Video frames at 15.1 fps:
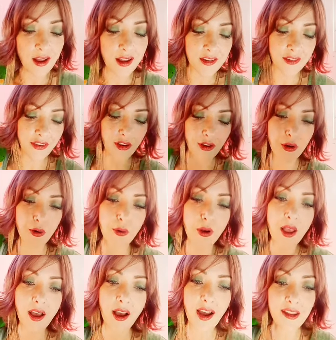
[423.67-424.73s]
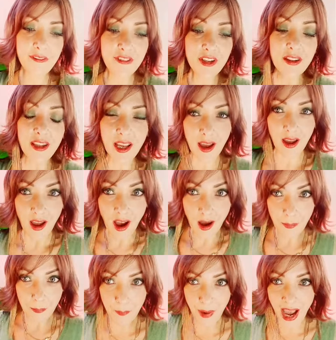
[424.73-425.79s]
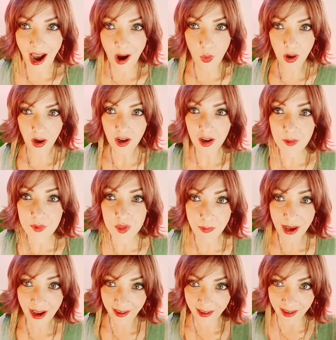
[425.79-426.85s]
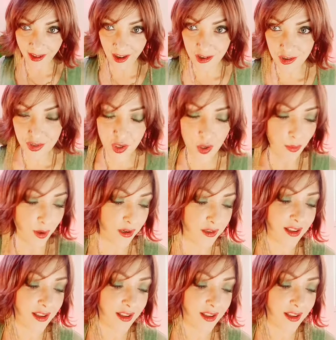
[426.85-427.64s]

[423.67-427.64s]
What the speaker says: So I feel like power comes back in October.